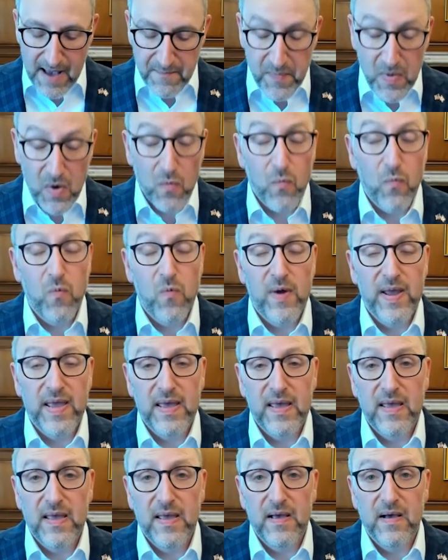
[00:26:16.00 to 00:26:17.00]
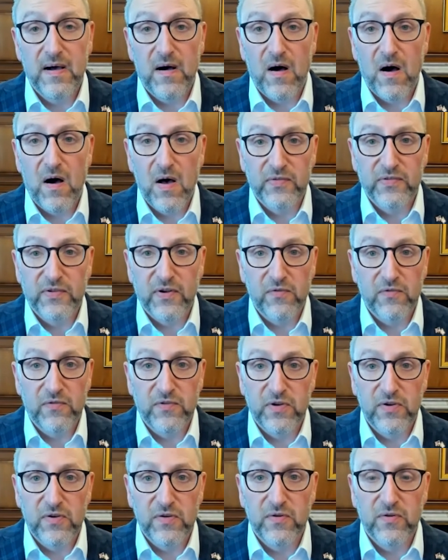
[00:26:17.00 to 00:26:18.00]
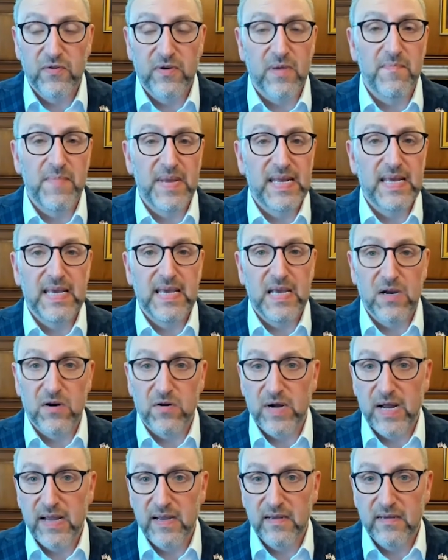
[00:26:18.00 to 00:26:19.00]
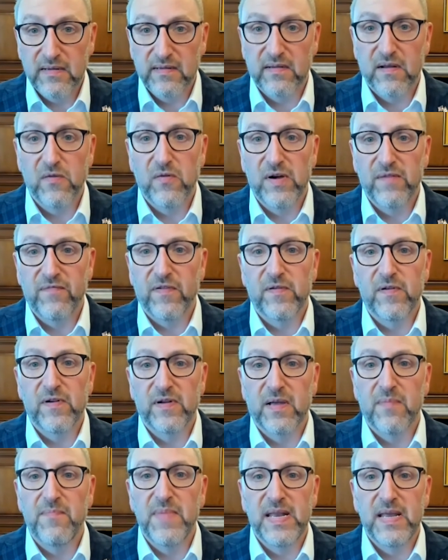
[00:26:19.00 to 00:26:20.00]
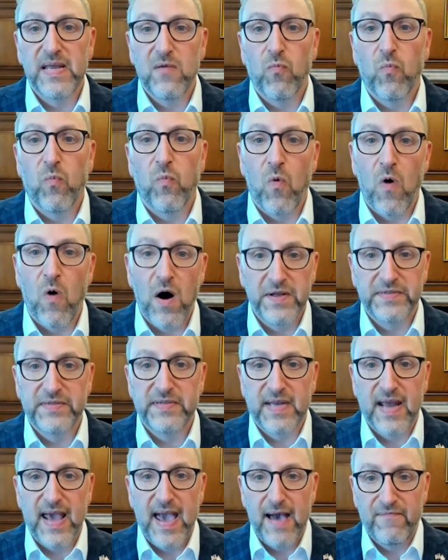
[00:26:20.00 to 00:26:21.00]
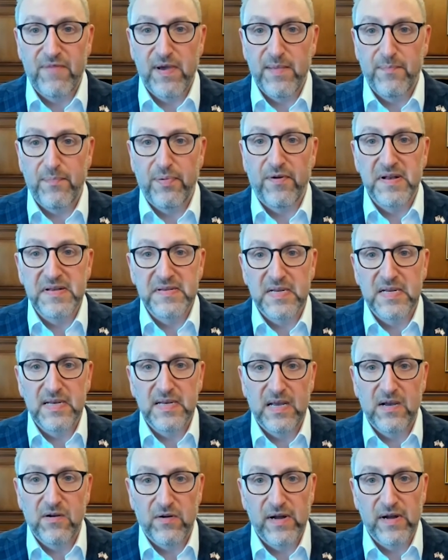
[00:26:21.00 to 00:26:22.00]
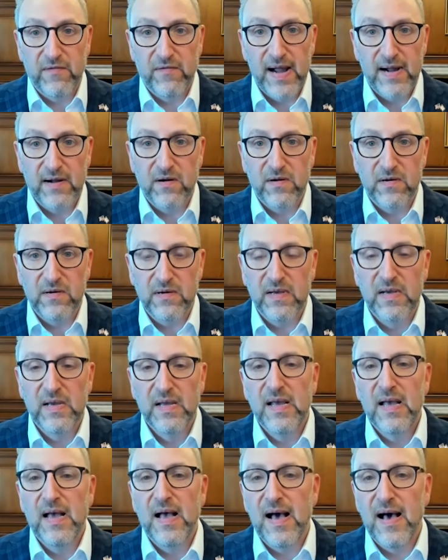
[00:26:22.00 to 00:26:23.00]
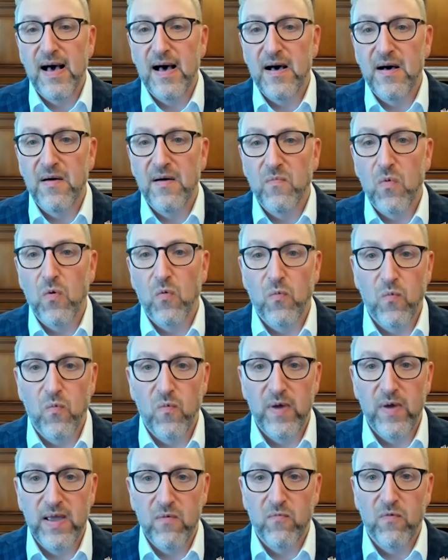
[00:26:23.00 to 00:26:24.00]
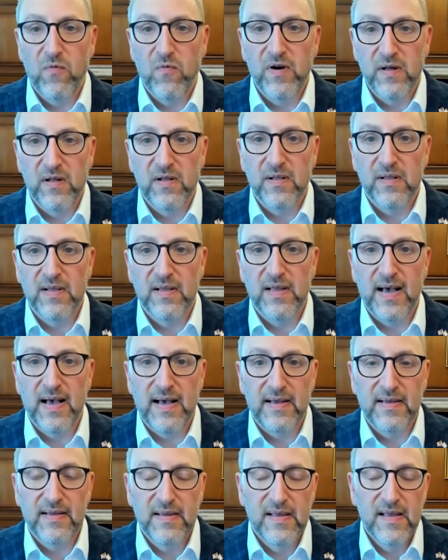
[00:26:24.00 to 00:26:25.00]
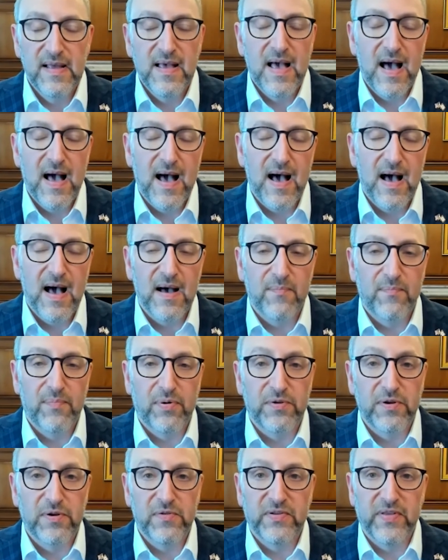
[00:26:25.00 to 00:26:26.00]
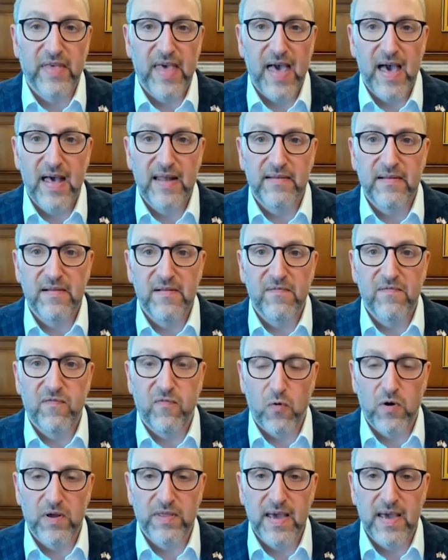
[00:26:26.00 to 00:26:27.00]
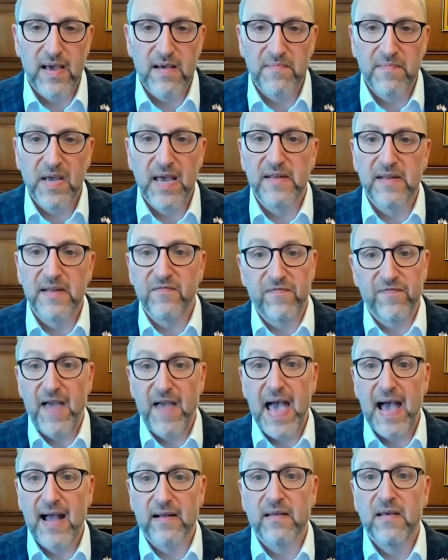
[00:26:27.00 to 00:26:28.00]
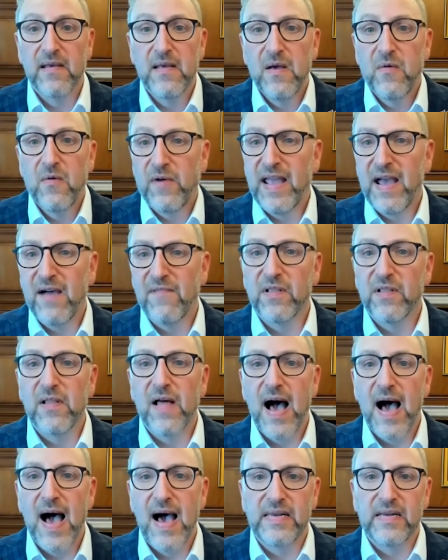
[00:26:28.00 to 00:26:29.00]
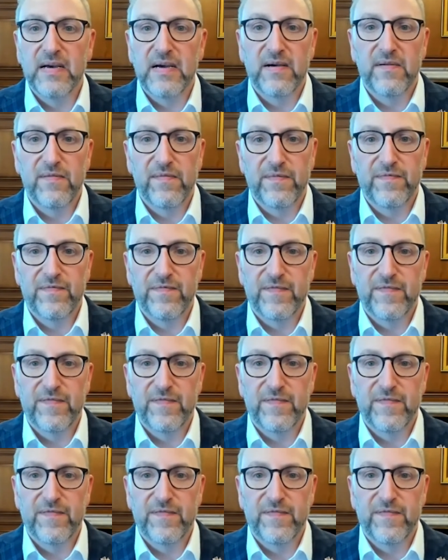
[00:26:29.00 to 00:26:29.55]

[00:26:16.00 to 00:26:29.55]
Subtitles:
We also do committee hearings. So if a committee wants to have a printed hearing record, we will produce that for them. And in fact, we have a lot of